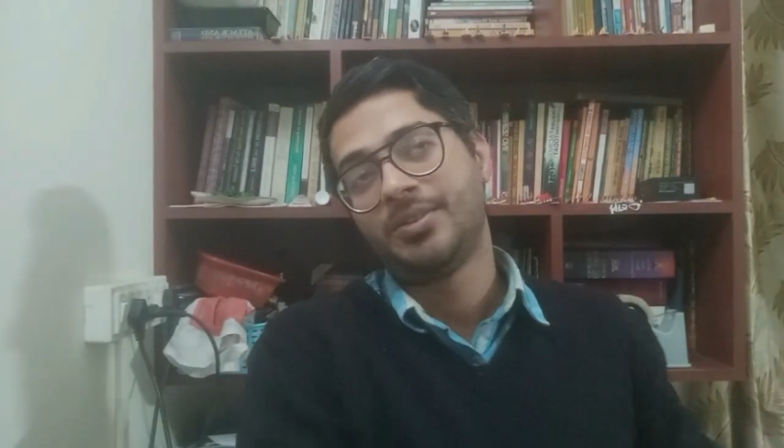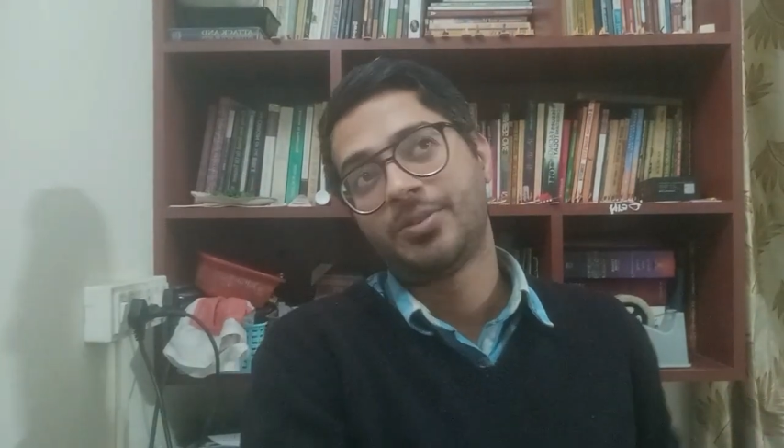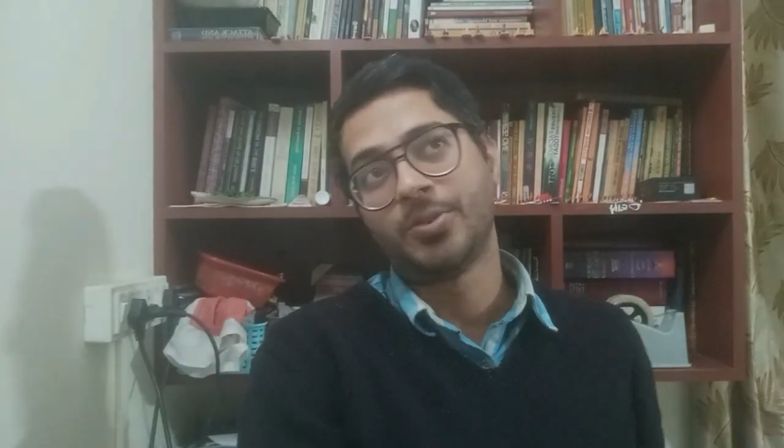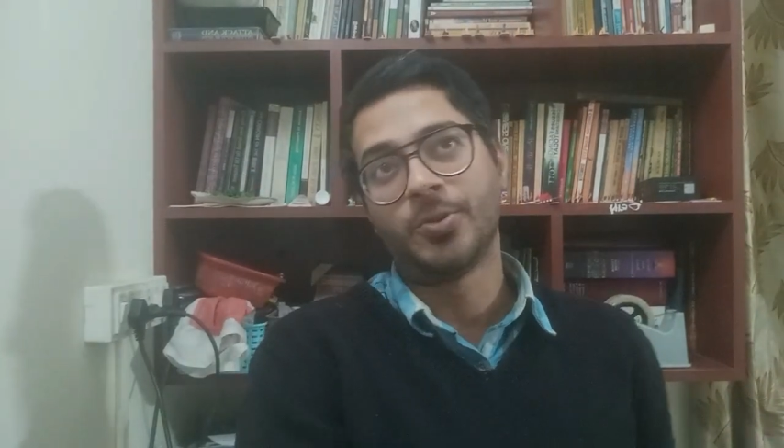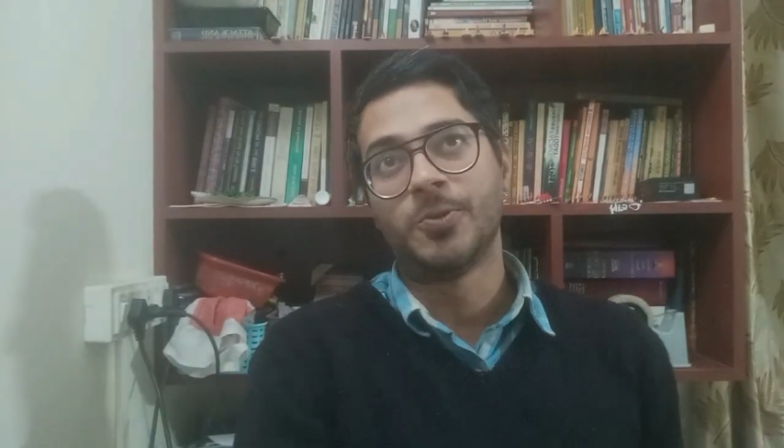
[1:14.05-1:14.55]

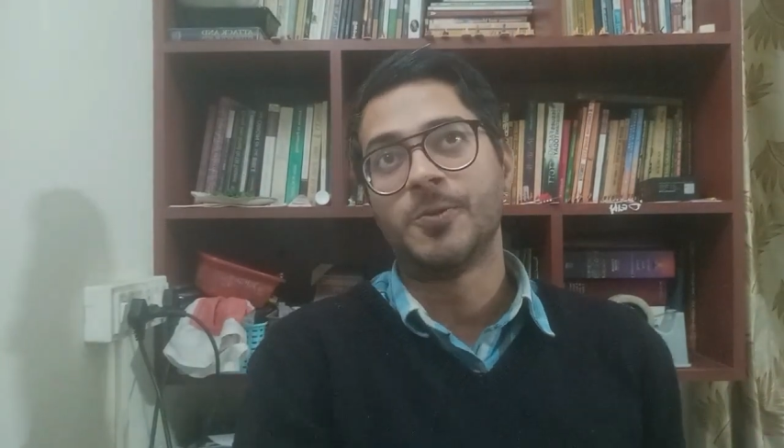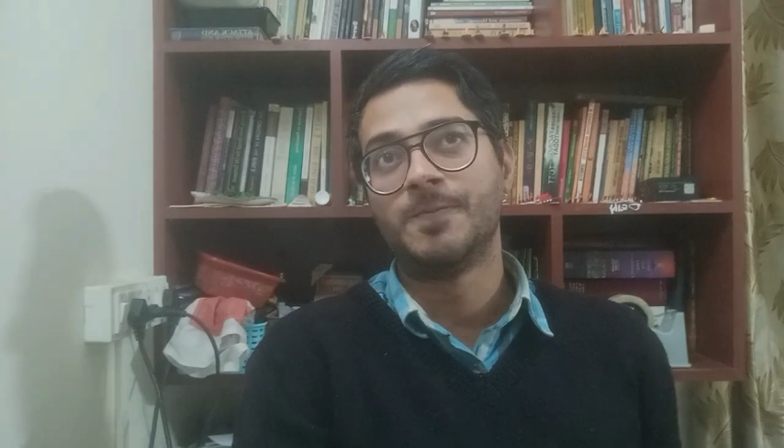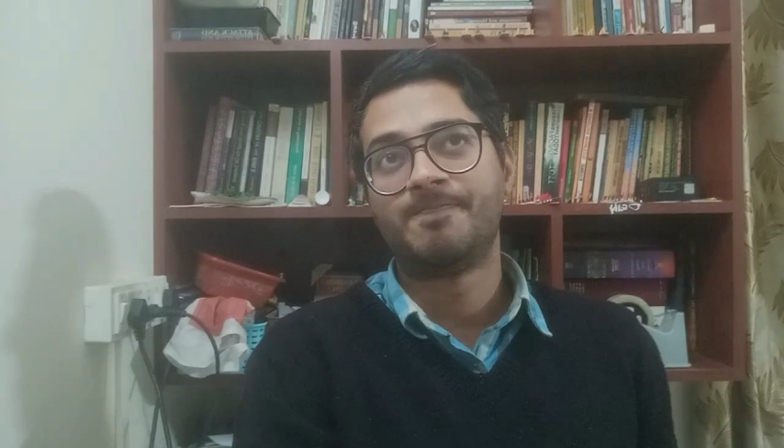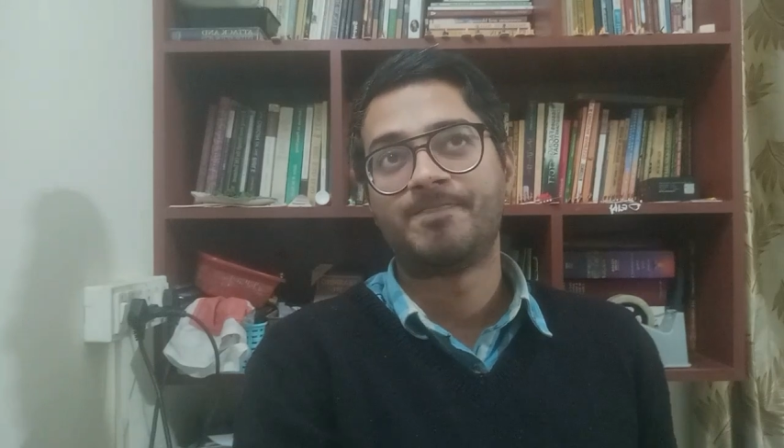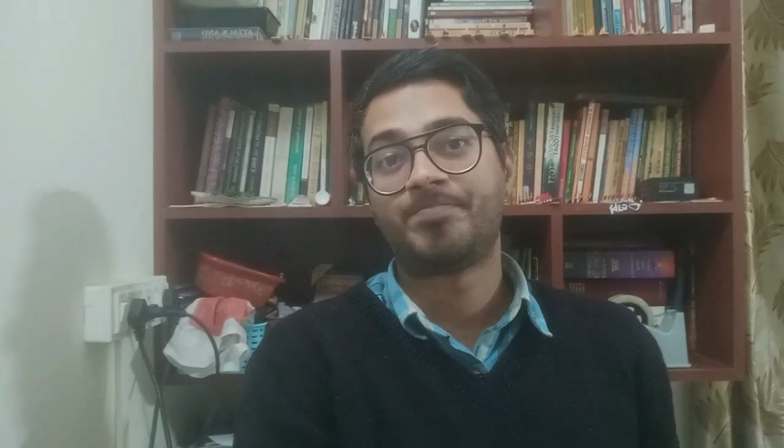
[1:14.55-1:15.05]
So
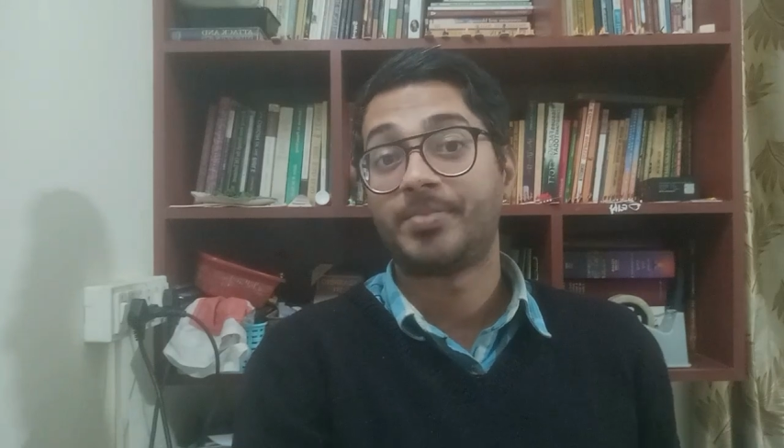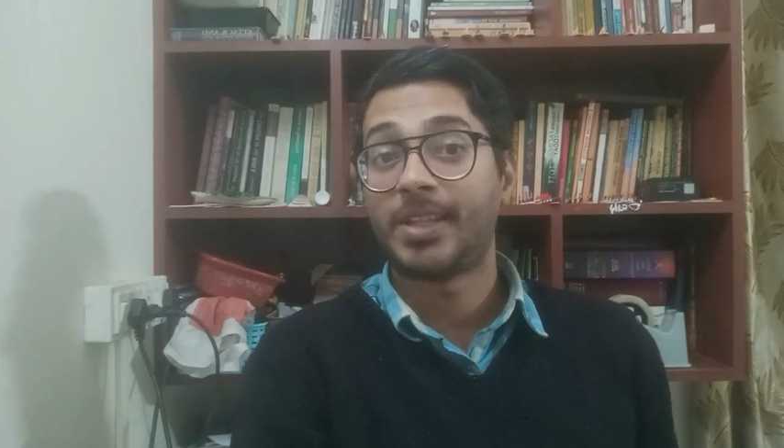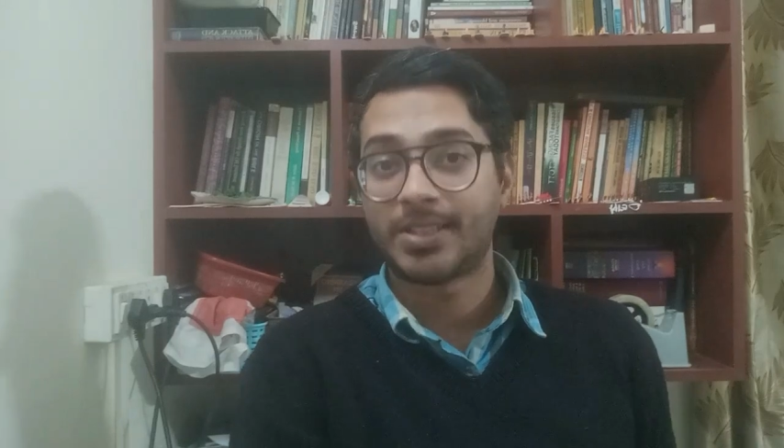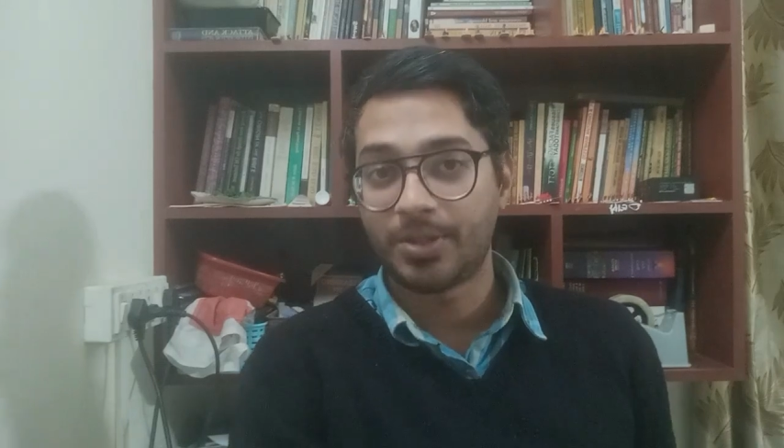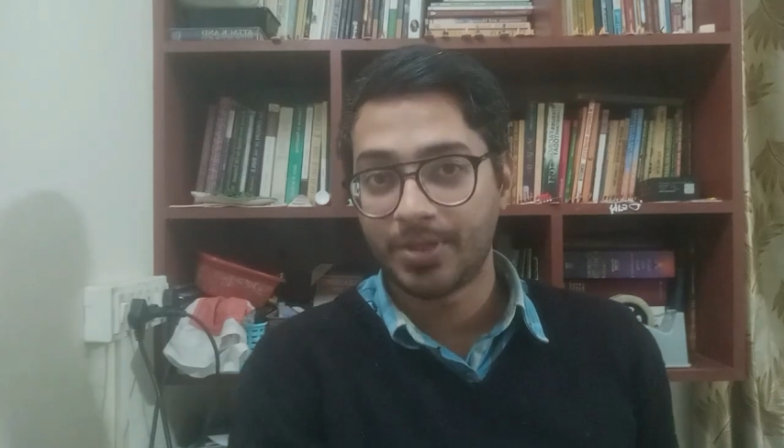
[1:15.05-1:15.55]

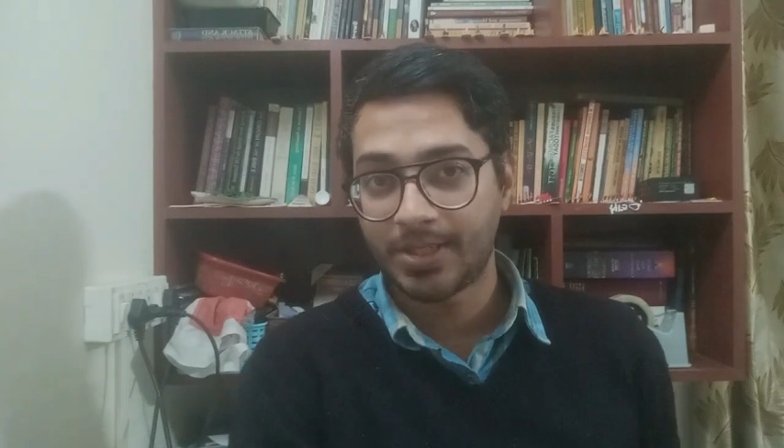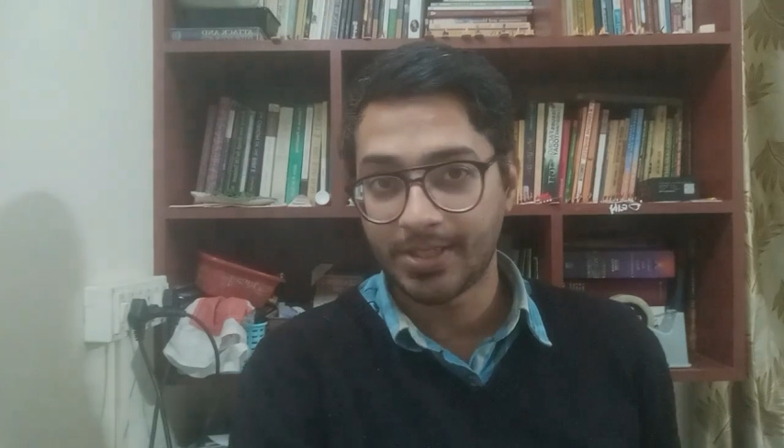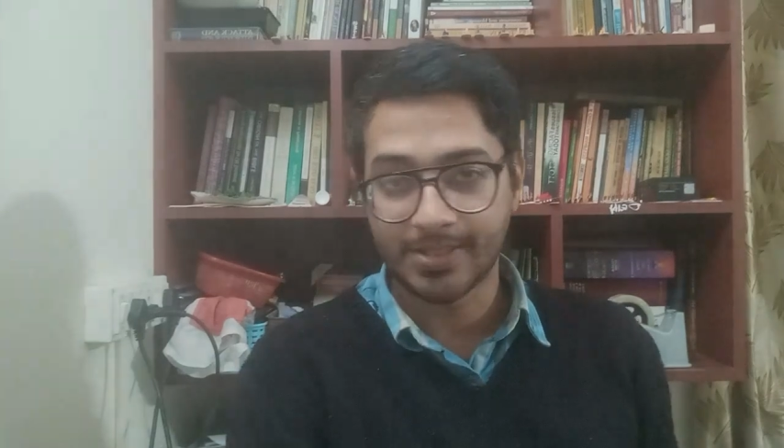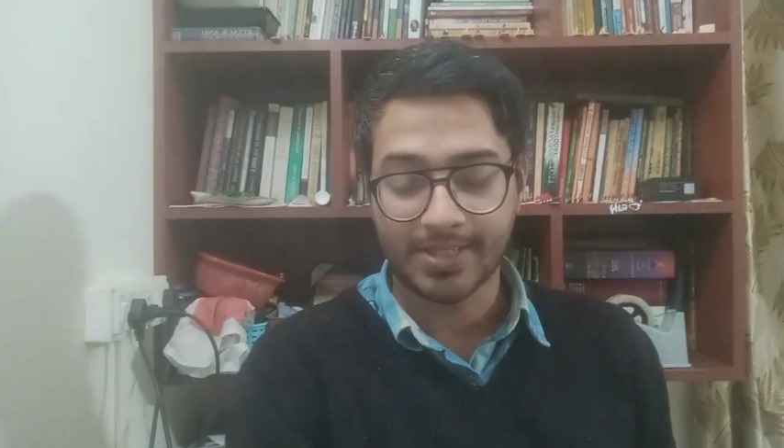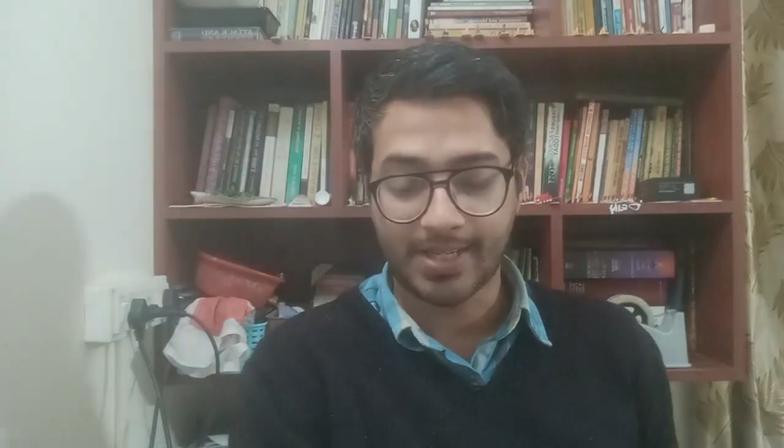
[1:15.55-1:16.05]
that's how it
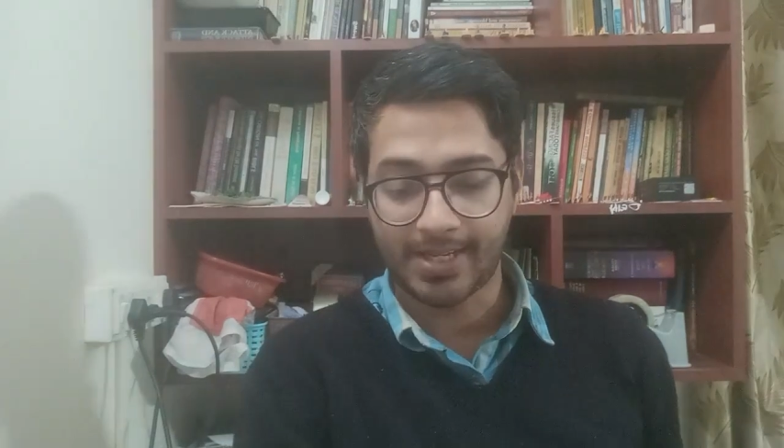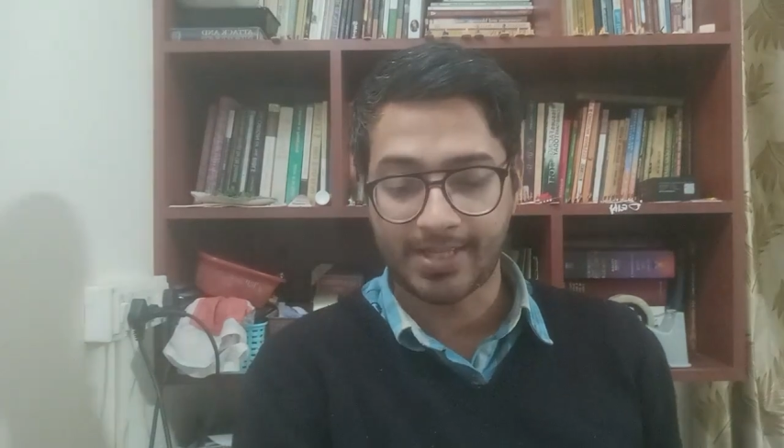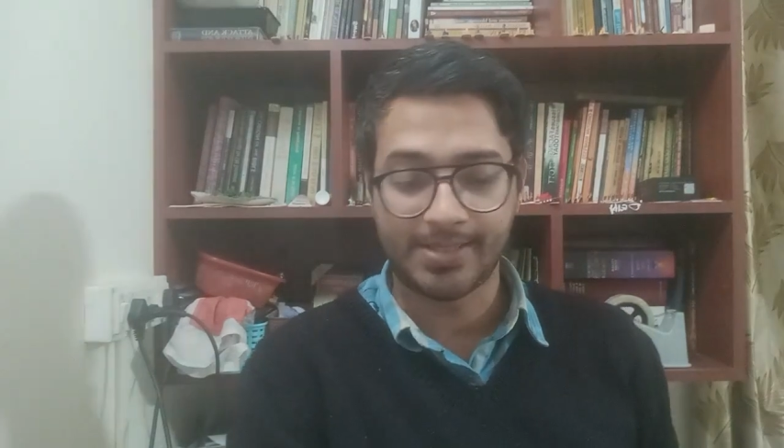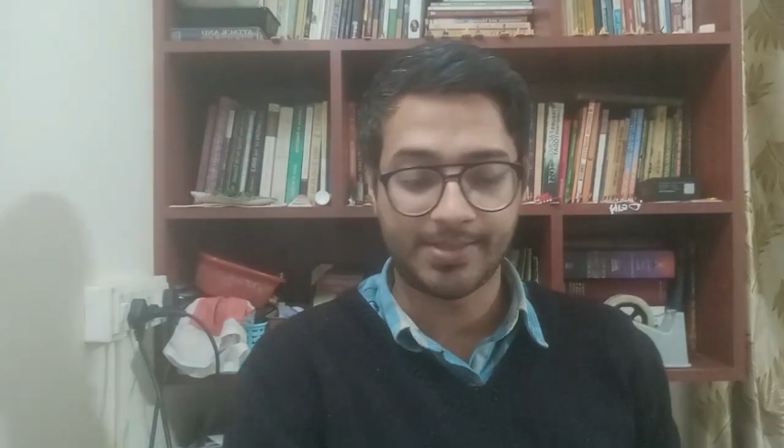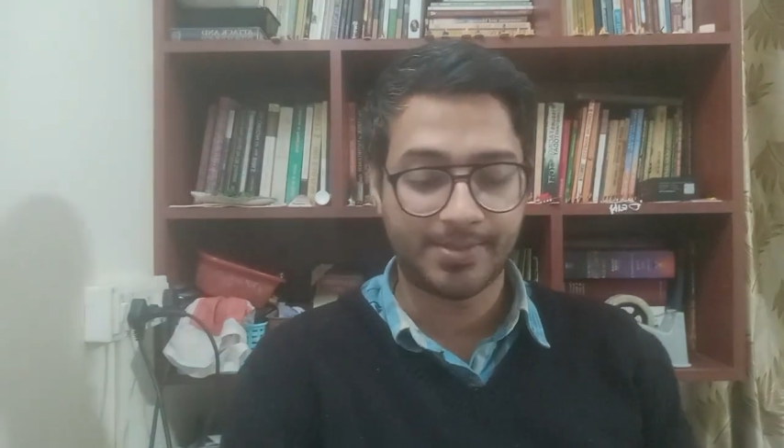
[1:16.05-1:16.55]
is.
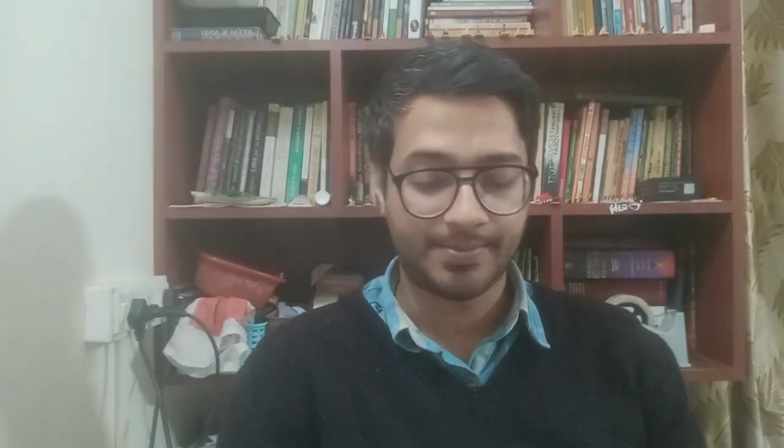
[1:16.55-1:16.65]
And